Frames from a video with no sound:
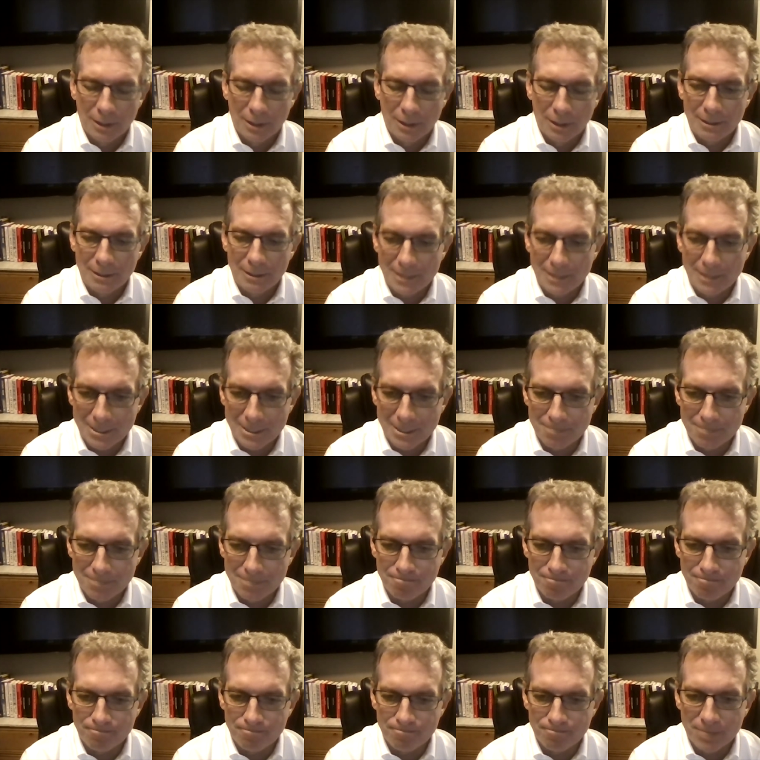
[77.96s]

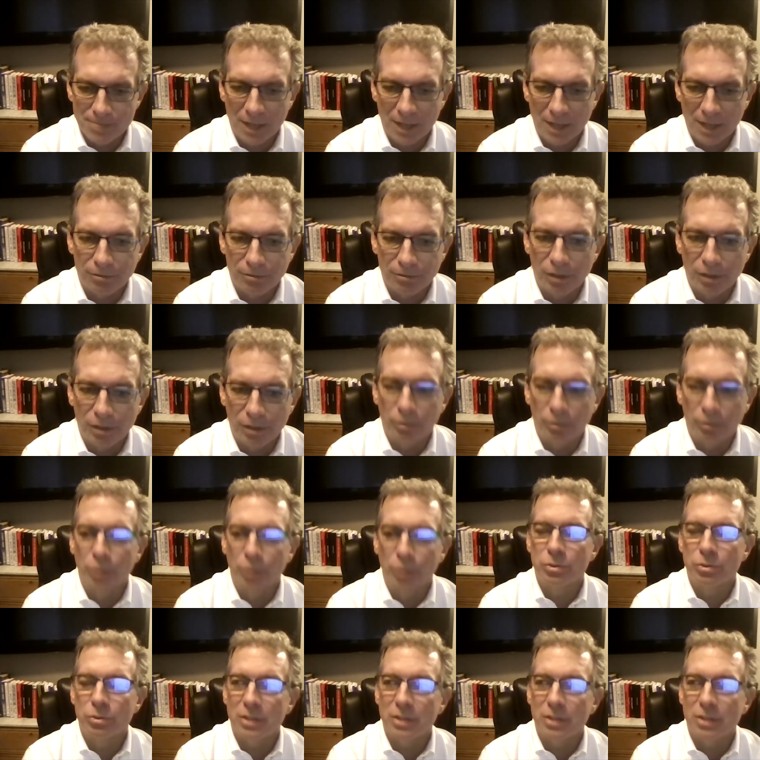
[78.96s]
I had a front row
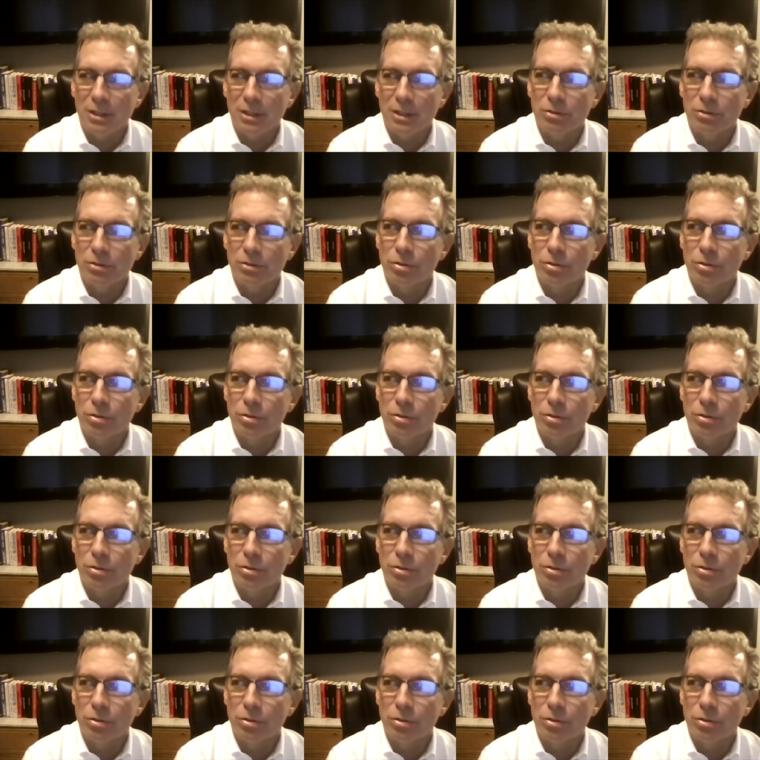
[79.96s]
seat